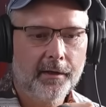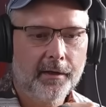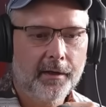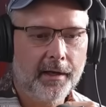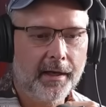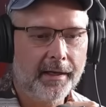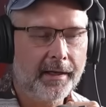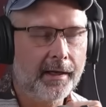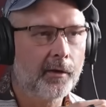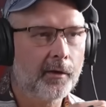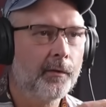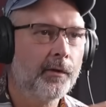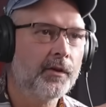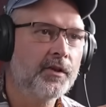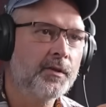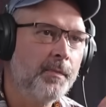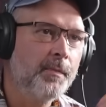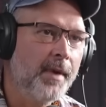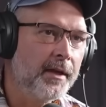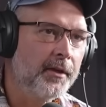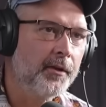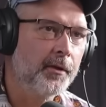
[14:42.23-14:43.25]
I can only
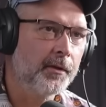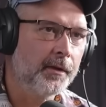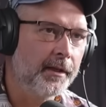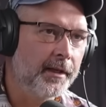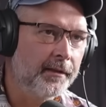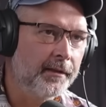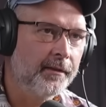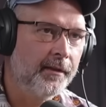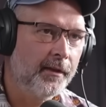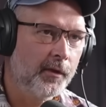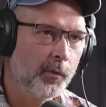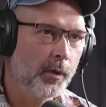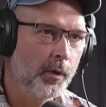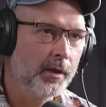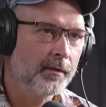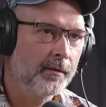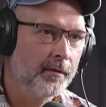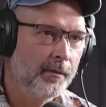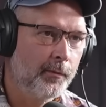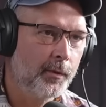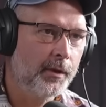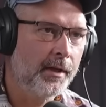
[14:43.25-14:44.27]
speculate into what
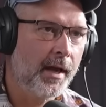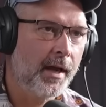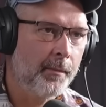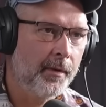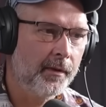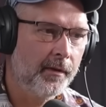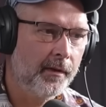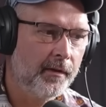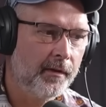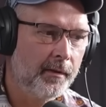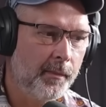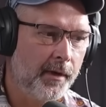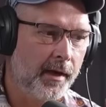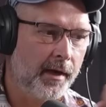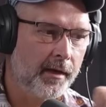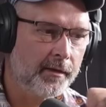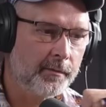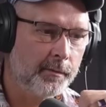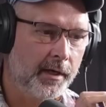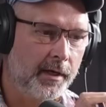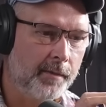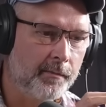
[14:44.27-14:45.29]
sure. what happened in the
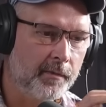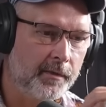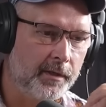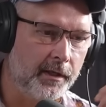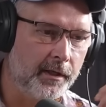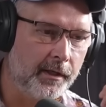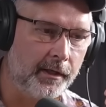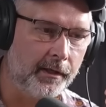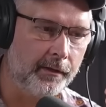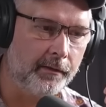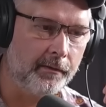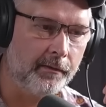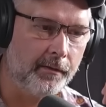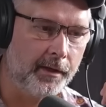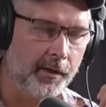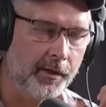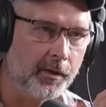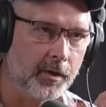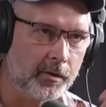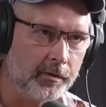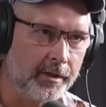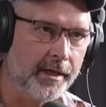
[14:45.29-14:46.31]
past, but I'm thinking, you
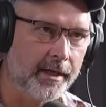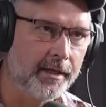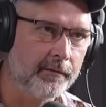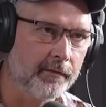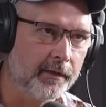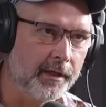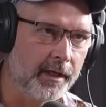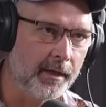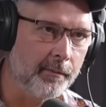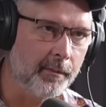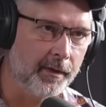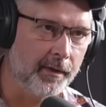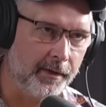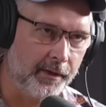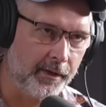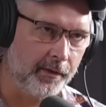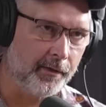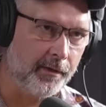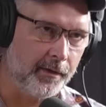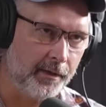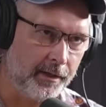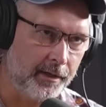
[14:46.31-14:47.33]
know, creatively, you
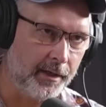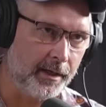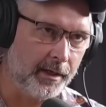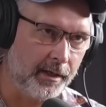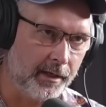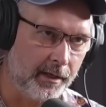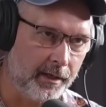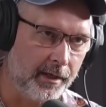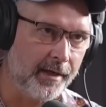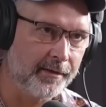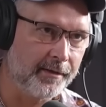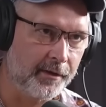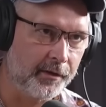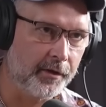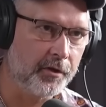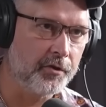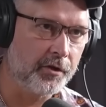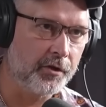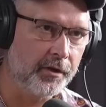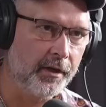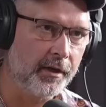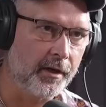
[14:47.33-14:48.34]
know, as an
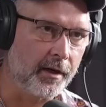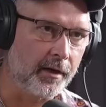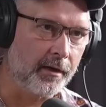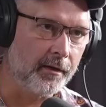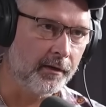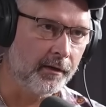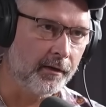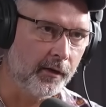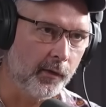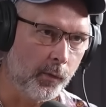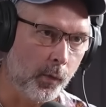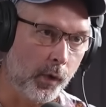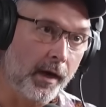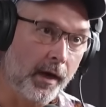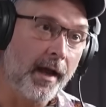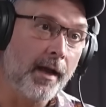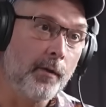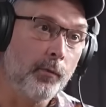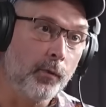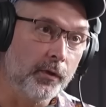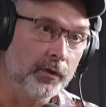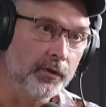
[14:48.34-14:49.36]
engineer, what
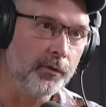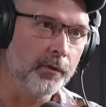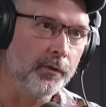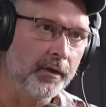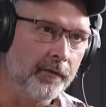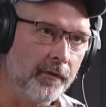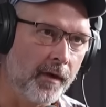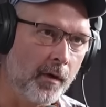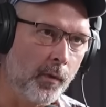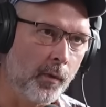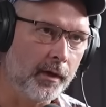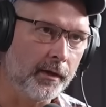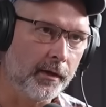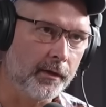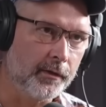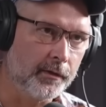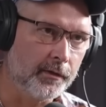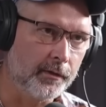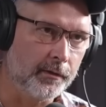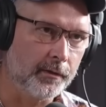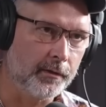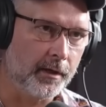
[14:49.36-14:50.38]
I would do if I wanted
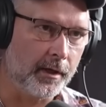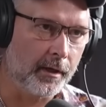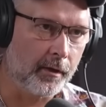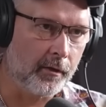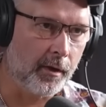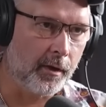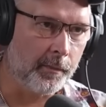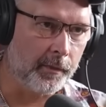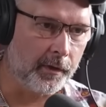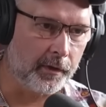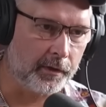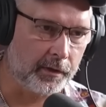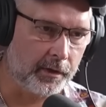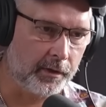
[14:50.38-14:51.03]
to mm -hmm. accomplish.